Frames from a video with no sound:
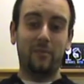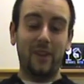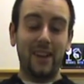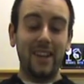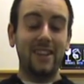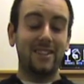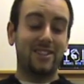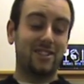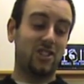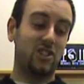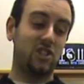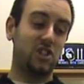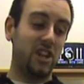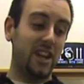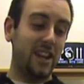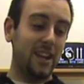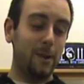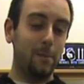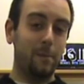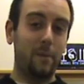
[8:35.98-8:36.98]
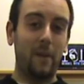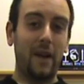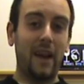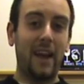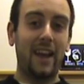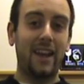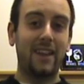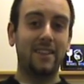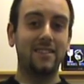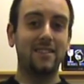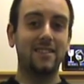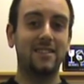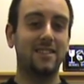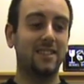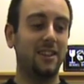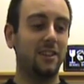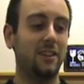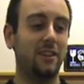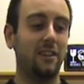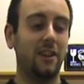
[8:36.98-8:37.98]
It's cheap, and,
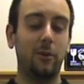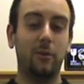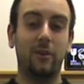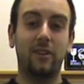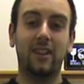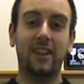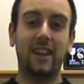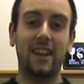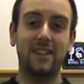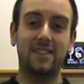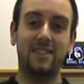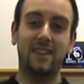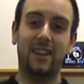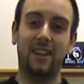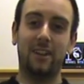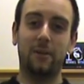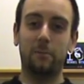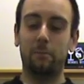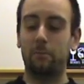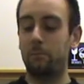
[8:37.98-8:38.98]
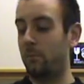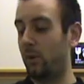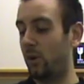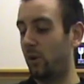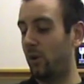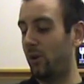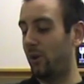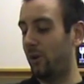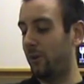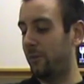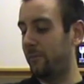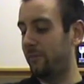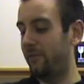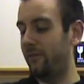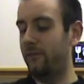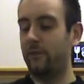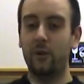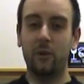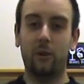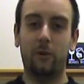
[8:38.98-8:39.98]
you know, you are getting more
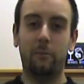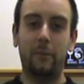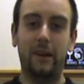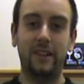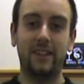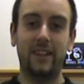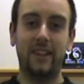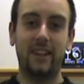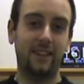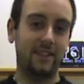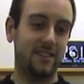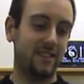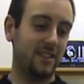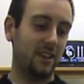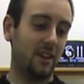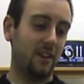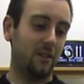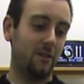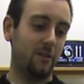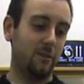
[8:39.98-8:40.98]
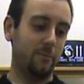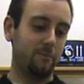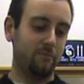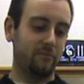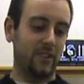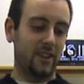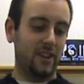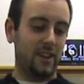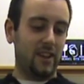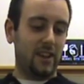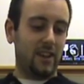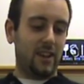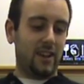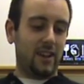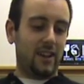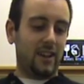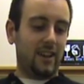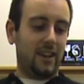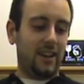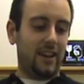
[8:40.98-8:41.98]
for your money, so...
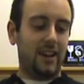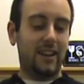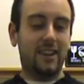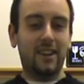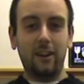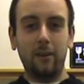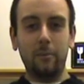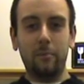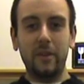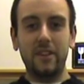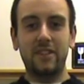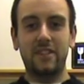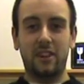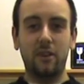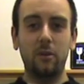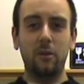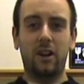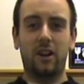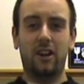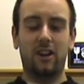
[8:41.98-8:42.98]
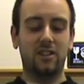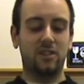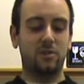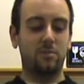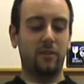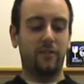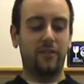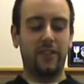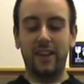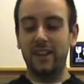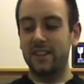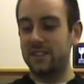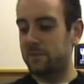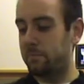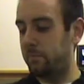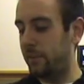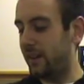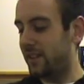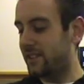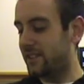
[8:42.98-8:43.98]
I can't be too harsh with
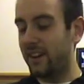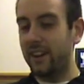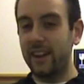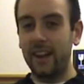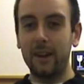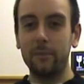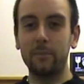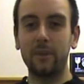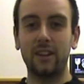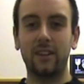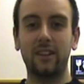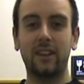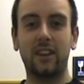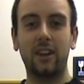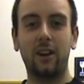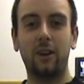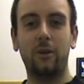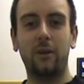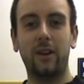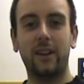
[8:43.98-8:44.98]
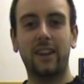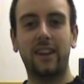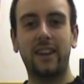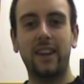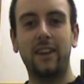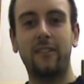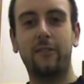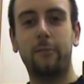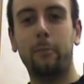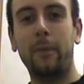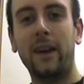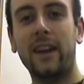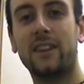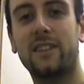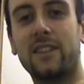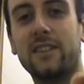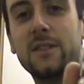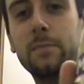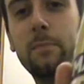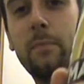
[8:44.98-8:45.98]
this, but I am going to go and give
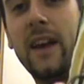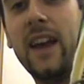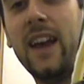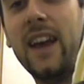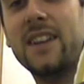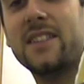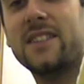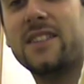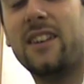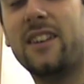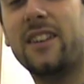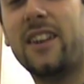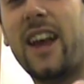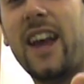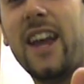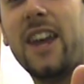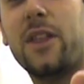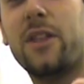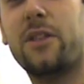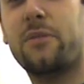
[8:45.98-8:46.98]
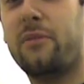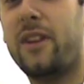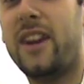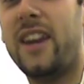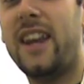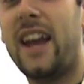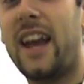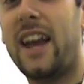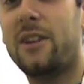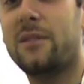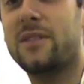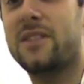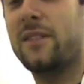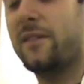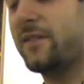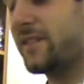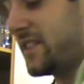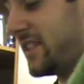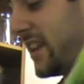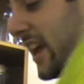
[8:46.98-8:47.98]
Magners Pear Cider a 3 out
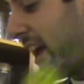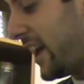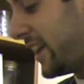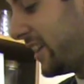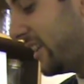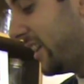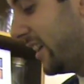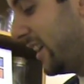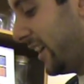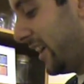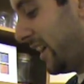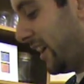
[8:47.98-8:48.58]
of 10.